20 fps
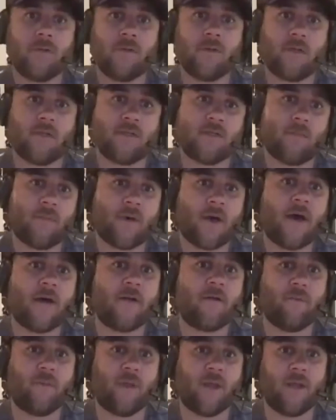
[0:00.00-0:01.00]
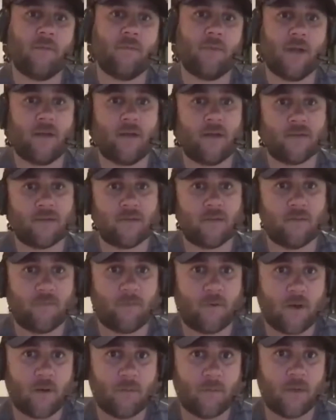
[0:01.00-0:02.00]
It's a part of me, but doesn't
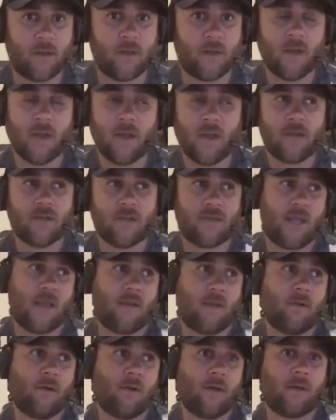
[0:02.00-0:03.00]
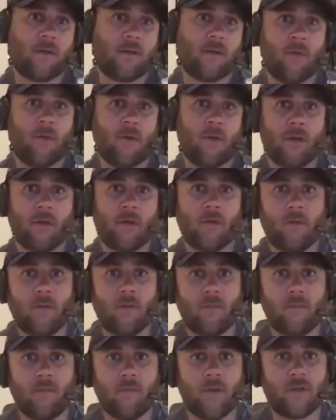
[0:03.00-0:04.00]
define me. Same like I'm a
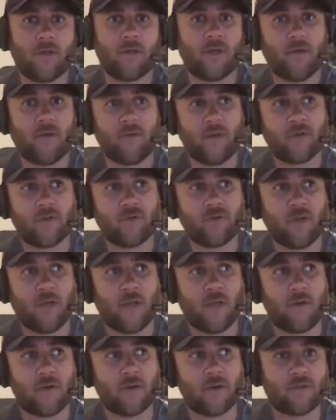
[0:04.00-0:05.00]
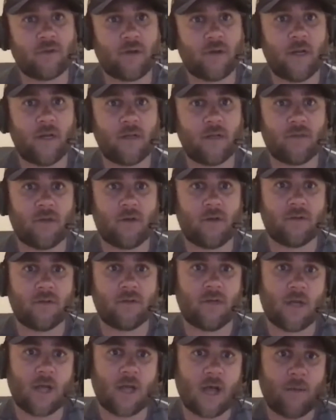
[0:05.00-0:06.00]
military veteran here in Australia, so I was
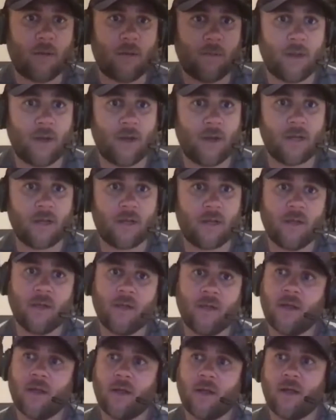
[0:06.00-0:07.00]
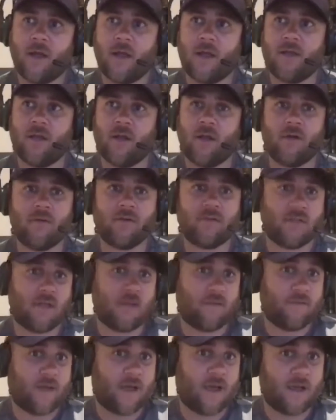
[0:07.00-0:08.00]
an army medic. And I was in
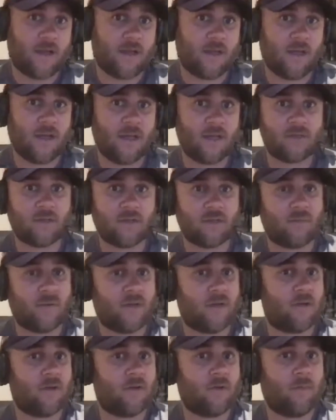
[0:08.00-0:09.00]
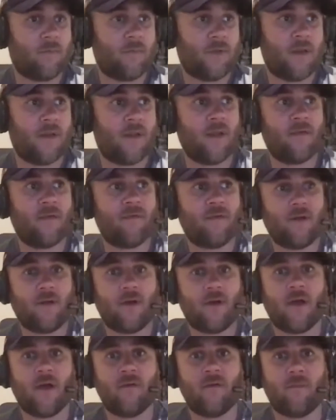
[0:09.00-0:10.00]
that for 8 years. I was meant to be in there for
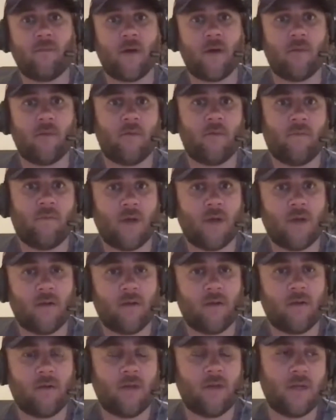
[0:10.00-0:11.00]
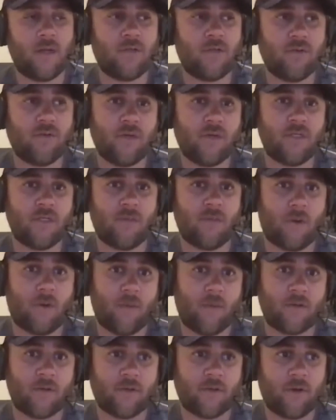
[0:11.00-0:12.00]
life, but with my injuries and my
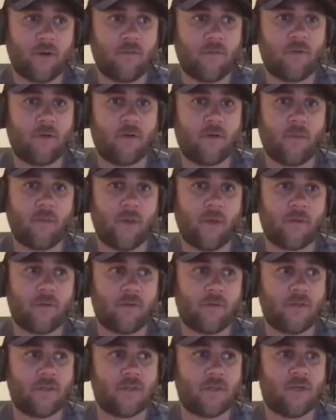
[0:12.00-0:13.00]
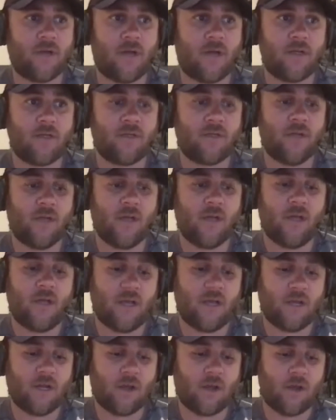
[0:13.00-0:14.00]
mental health, I got medical discharge.
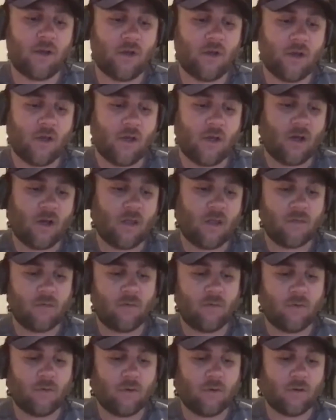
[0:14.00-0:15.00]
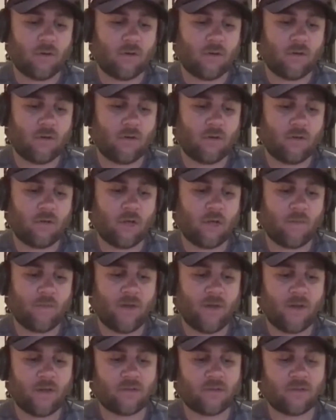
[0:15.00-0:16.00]
I thought,
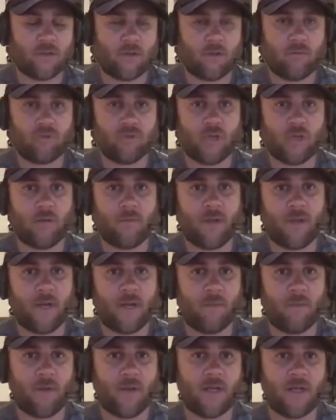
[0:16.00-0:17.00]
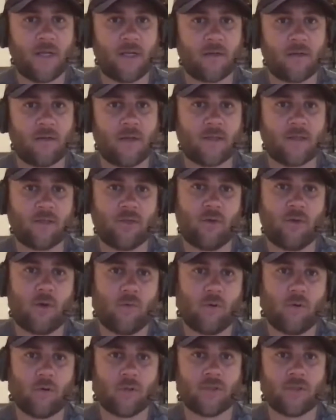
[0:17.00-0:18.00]
being a soldier, being a medic, that's who I
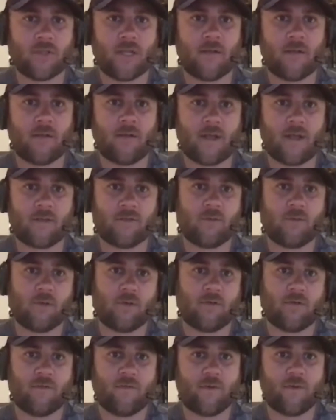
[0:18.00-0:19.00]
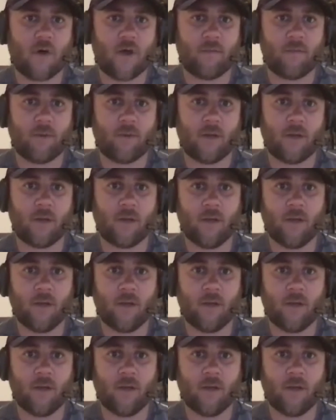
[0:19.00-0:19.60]
was. That's what defined me.